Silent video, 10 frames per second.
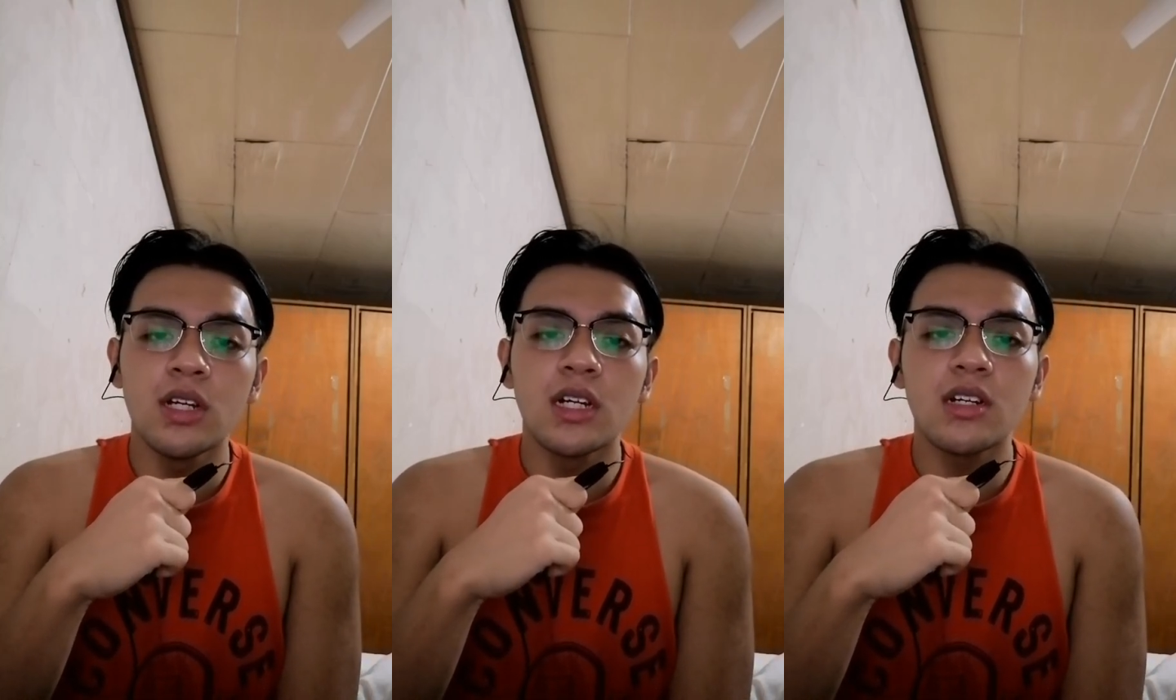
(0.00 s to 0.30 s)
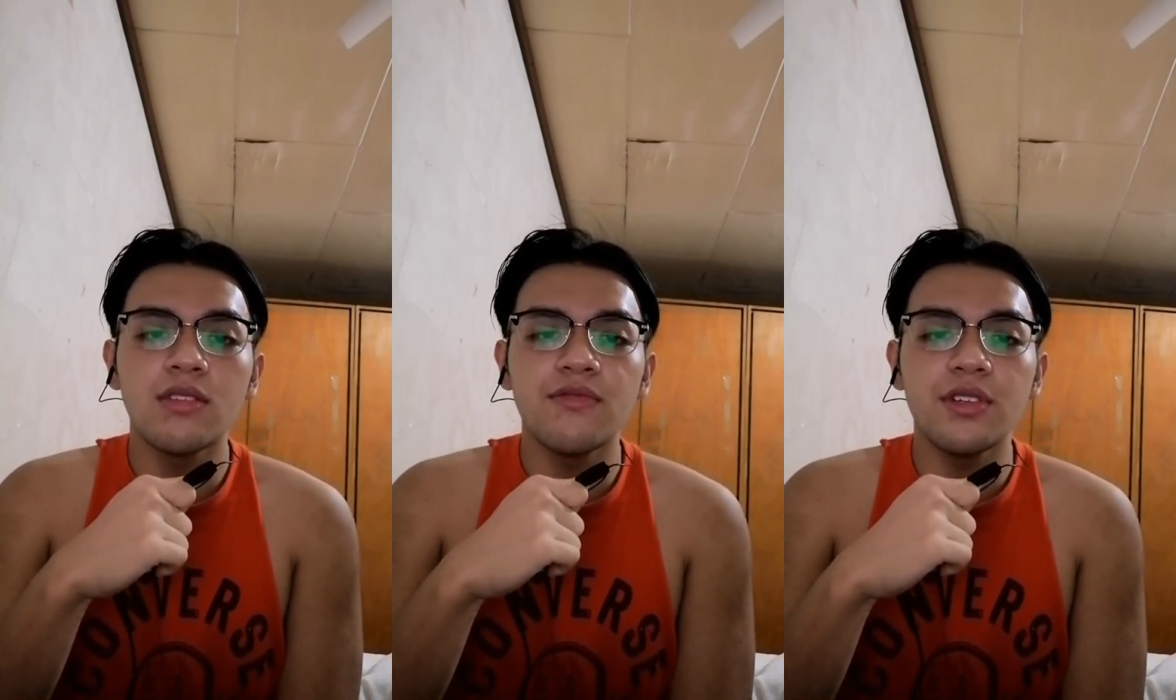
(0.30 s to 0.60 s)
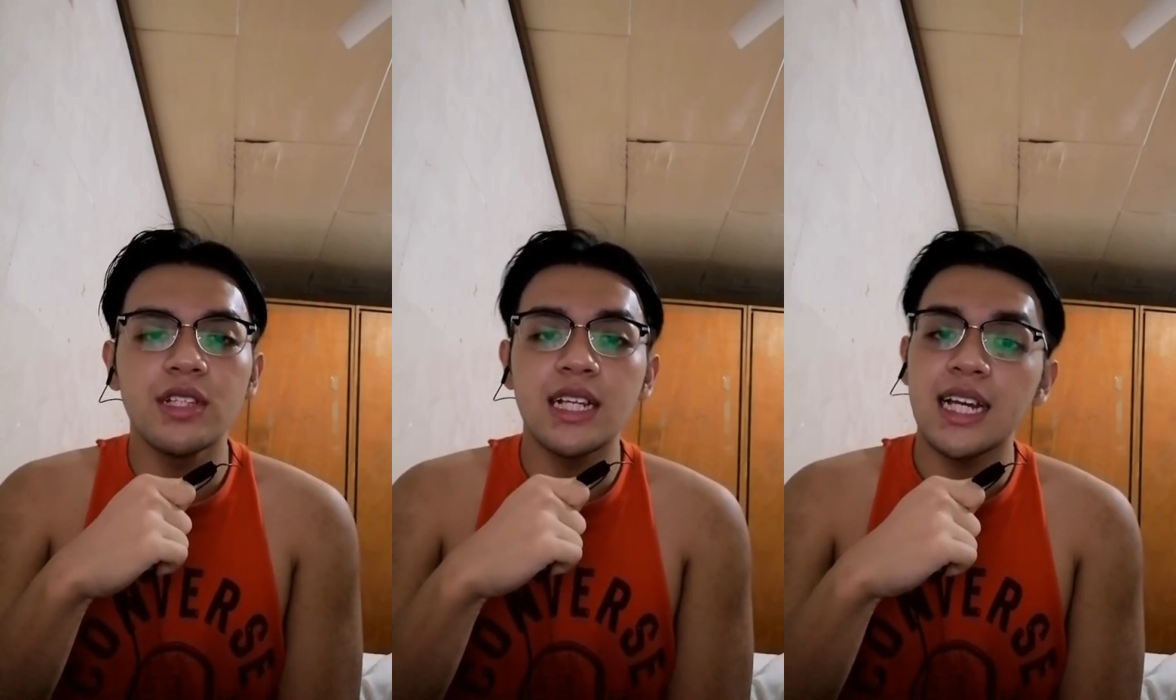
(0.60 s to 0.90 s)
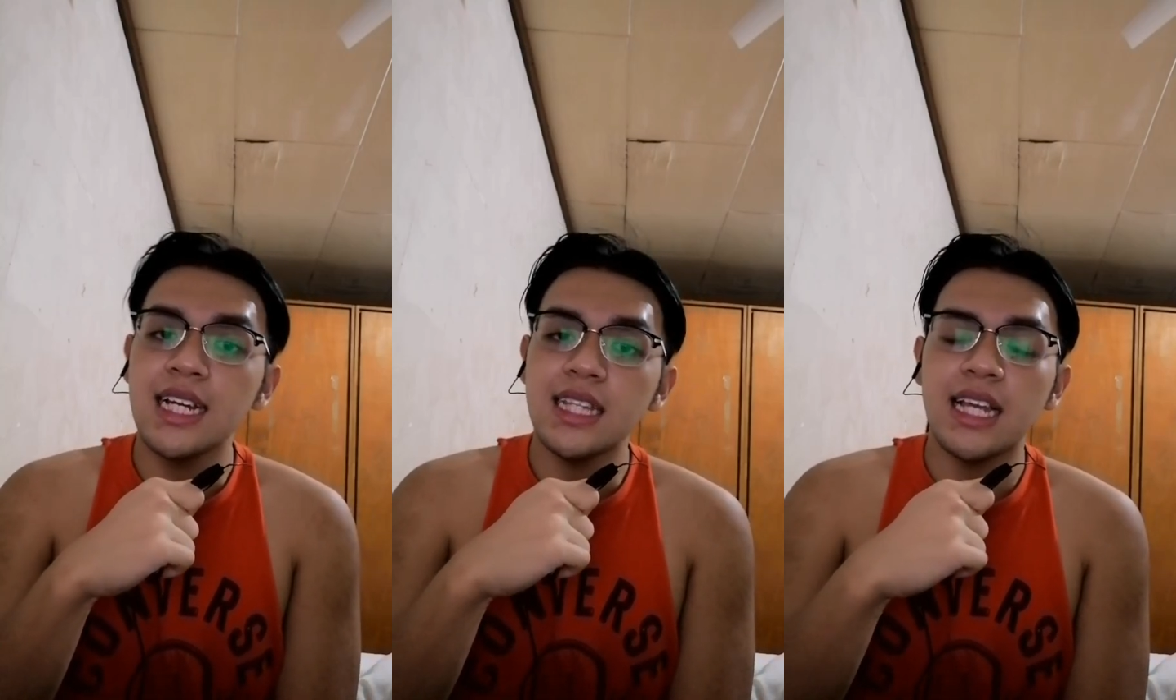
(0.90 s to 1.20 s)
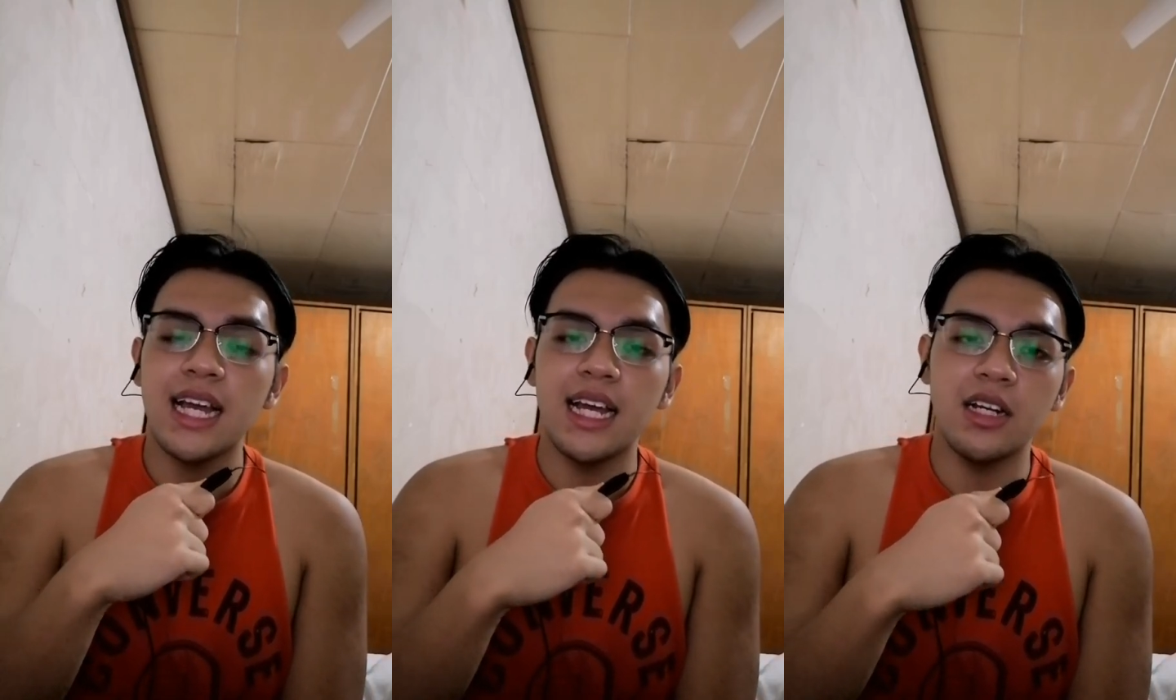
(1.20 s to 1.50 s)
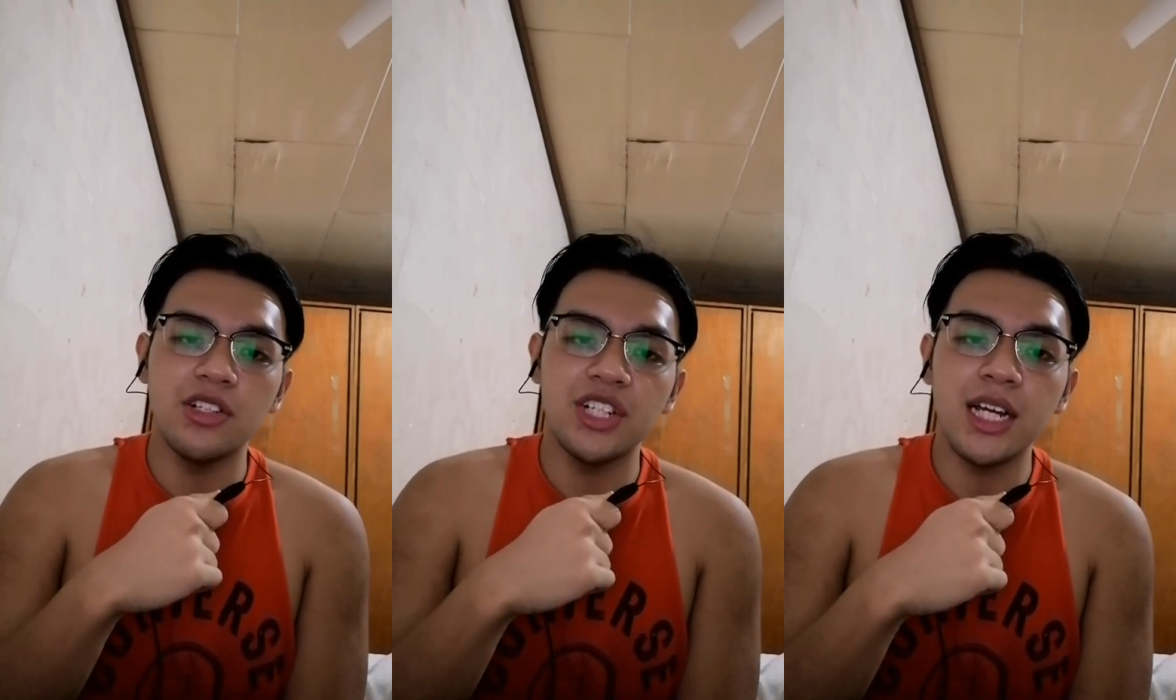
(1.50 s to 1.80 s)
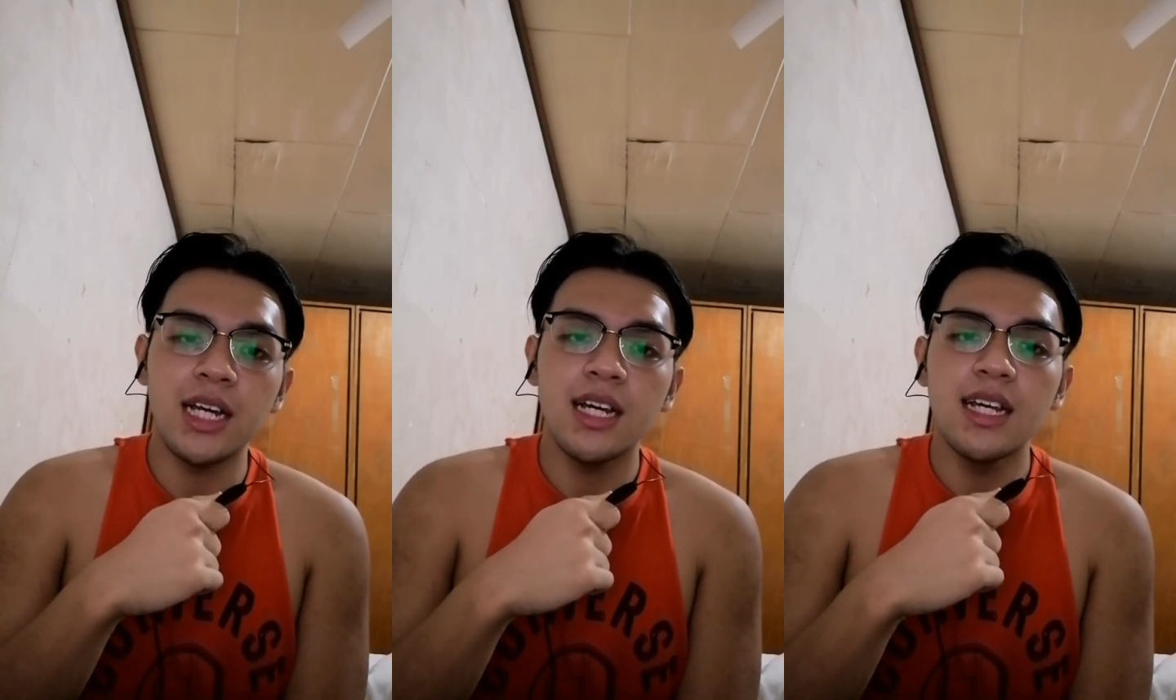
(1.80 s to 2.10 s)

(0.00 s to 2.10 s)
convert heat energy